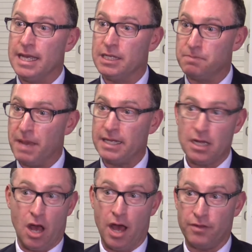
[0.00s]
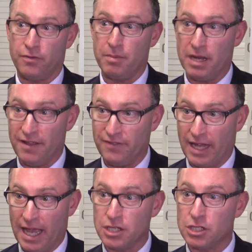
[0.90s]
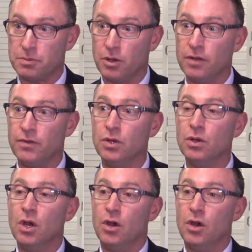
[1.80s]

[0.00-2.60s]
is better, either from an efficacious point of view,